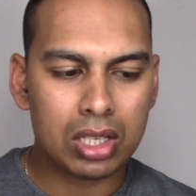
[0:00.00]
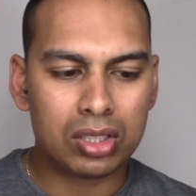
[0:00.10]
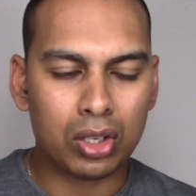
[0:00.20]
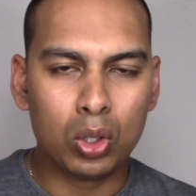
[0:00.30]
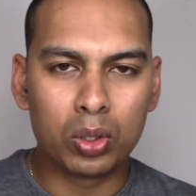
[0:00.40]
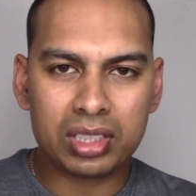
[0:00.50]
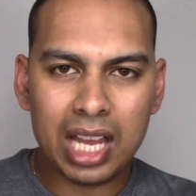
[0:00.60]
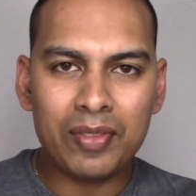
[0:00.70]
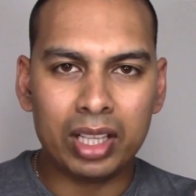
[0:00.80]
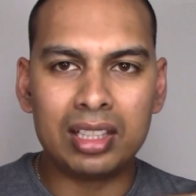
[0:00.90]
So you'll
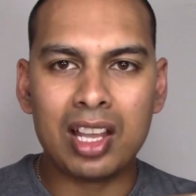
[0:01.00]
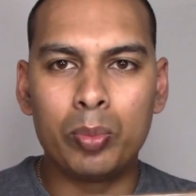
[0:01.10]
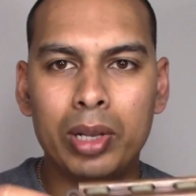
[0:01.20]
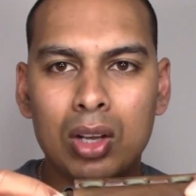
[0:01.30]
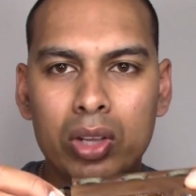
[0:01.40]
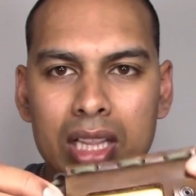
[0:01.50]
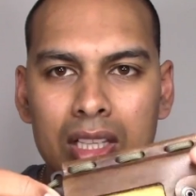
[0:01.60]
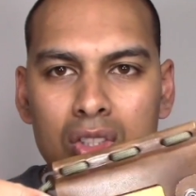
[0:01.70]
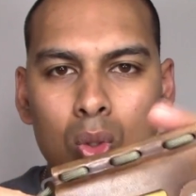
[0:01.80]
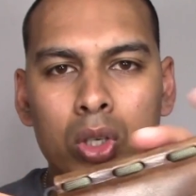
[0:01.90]
see everything down below in
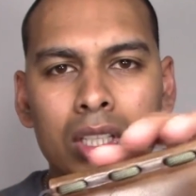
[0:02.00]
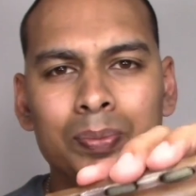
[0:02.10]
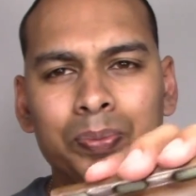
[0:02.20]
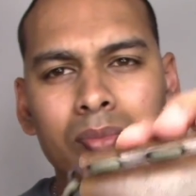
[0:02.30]
this order.